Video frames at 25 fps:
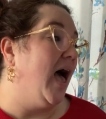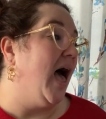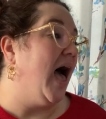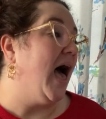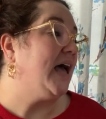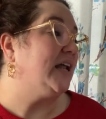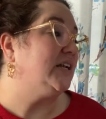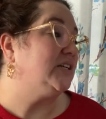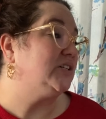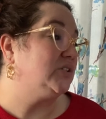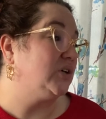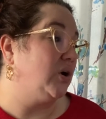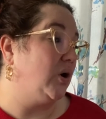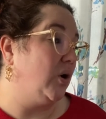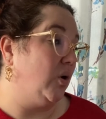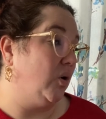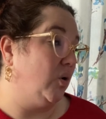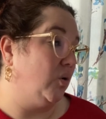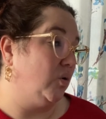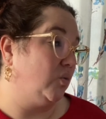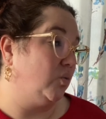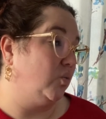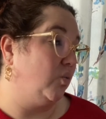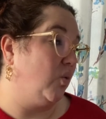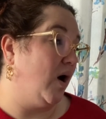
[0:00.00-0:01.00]
and
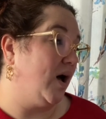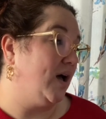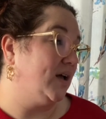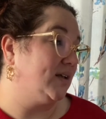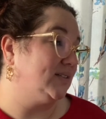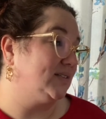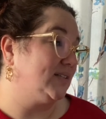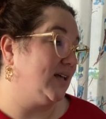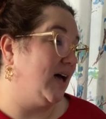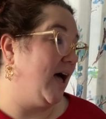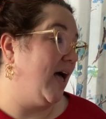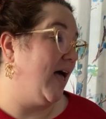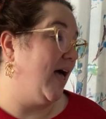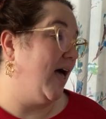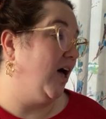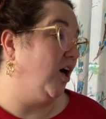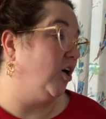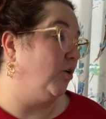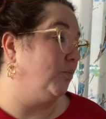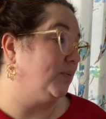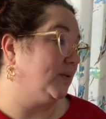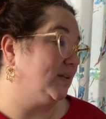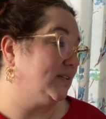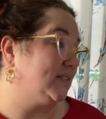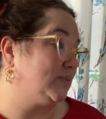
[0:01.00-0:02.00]
Toad was a
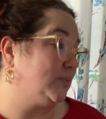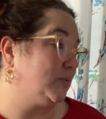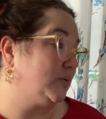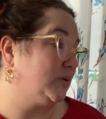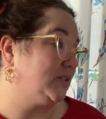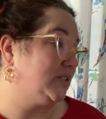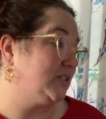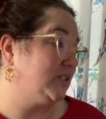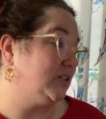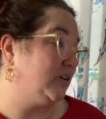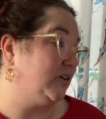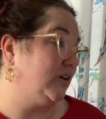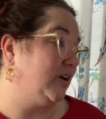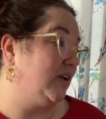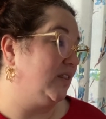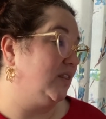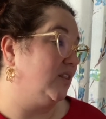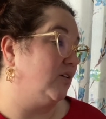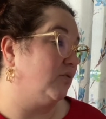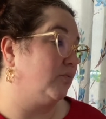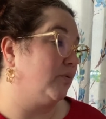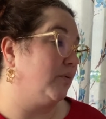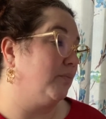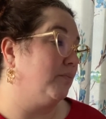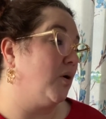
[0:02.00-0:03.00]
helpless prisoner in
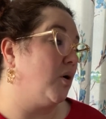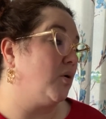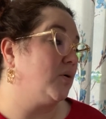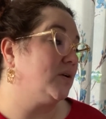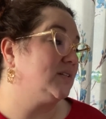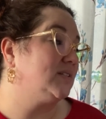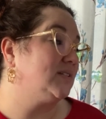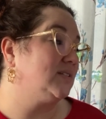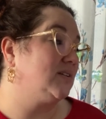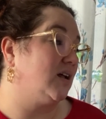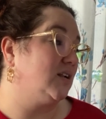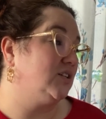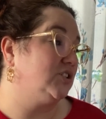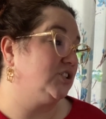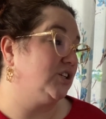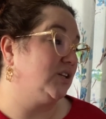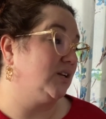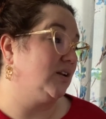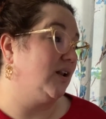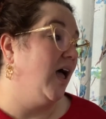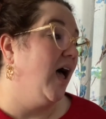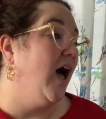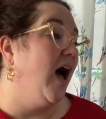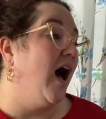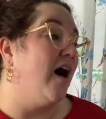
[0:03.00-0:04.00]
the remotest
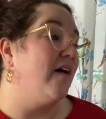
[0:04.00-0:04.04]
dungeon